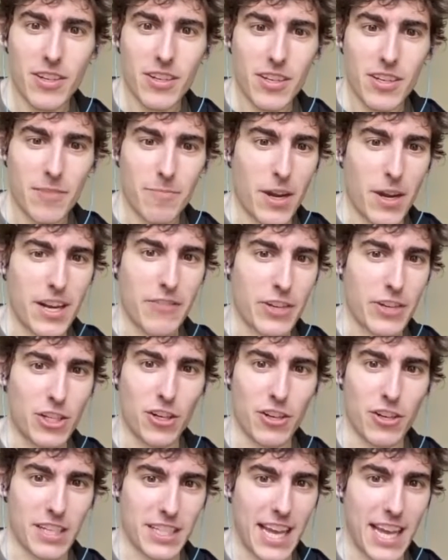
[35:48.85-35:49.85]
Not even
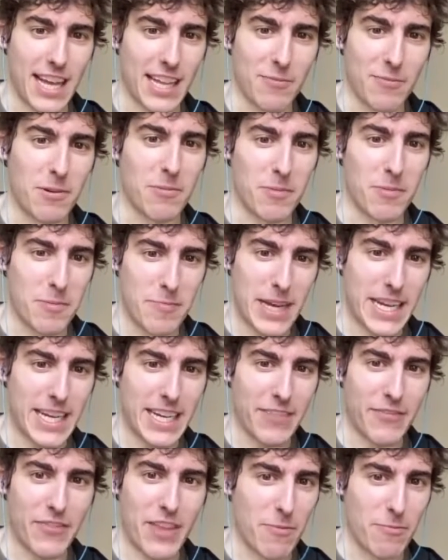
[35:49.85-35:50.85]
sure exactly what it would mean
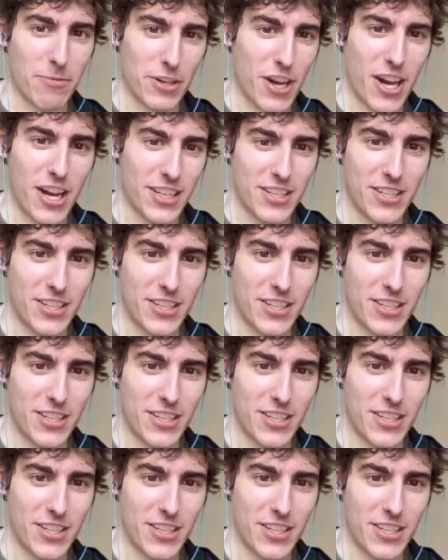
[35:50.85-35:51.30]
if they were not.